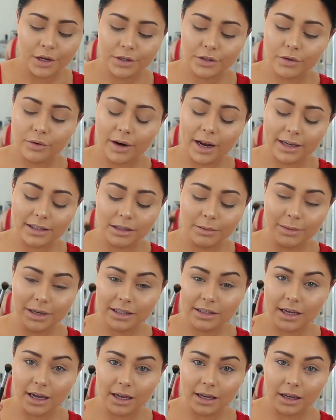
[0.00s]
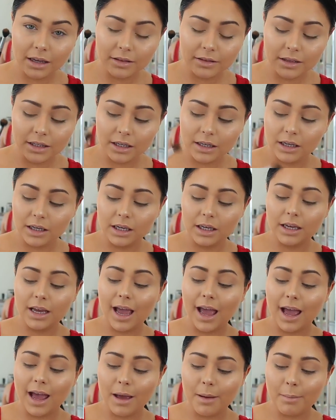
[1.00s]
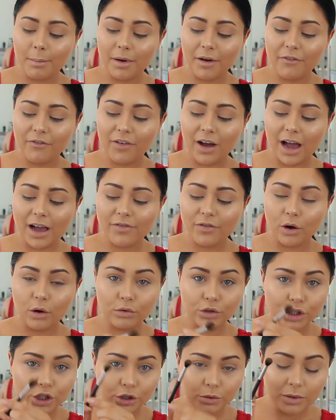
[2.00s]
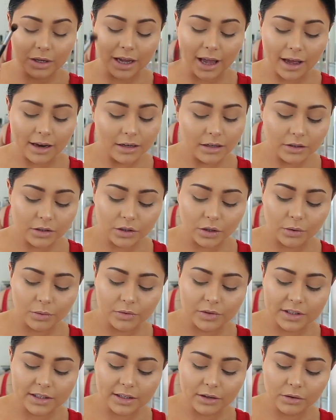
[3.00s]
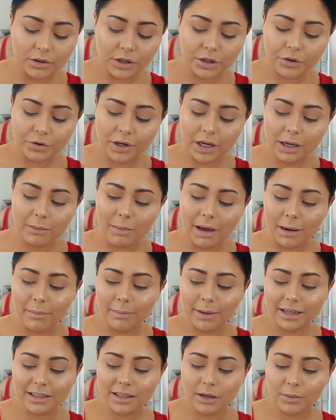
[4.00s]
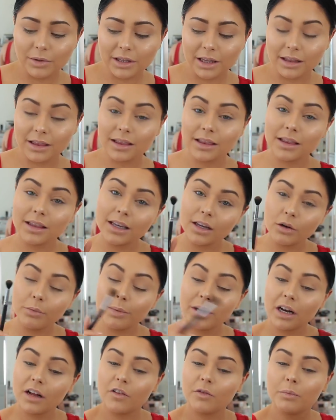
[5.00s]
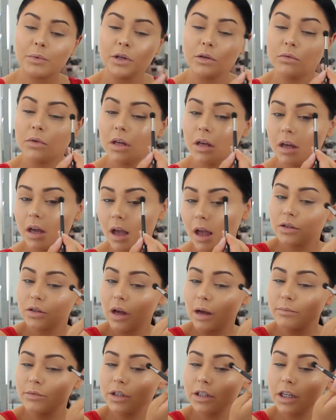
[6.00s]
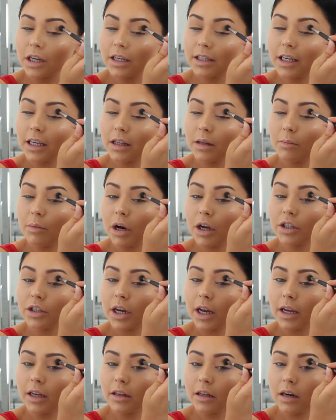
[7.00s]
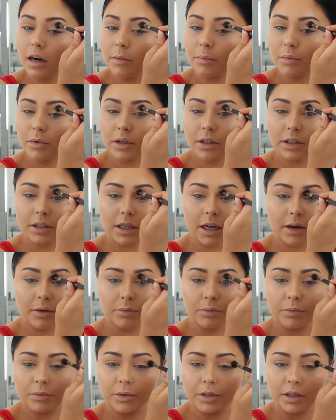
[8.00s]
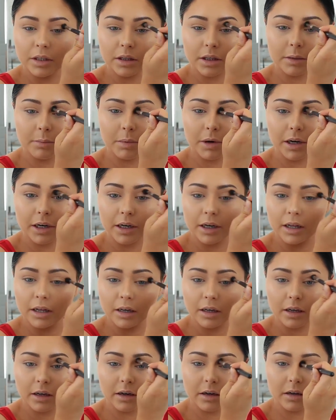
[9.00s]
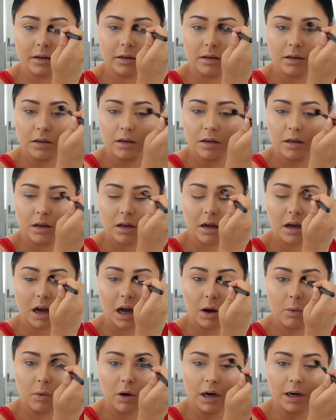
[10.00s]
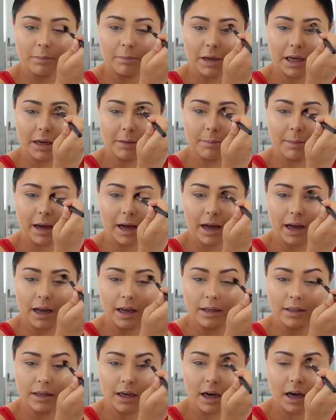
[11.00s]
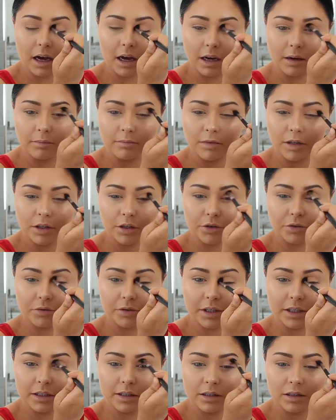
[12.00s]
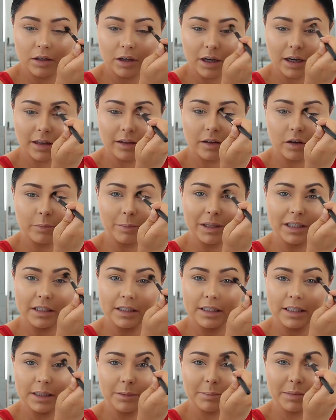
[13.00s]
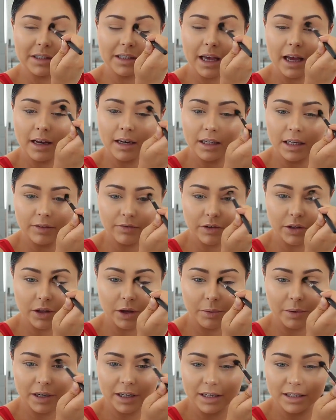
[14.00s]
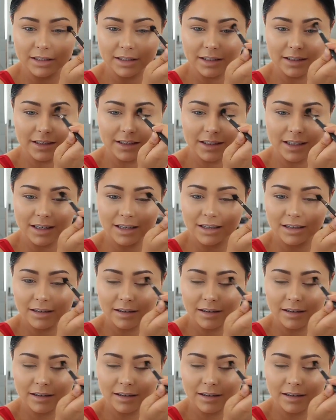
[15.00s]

So next I'm gonna take the M502 again, so Silk Cream and mix it with a little bit of Pukey. So I'm just gonna take the brush, angle it upwards, and really put it in here. I wanna make my um, crease look a little bit deep set, even though it isn't.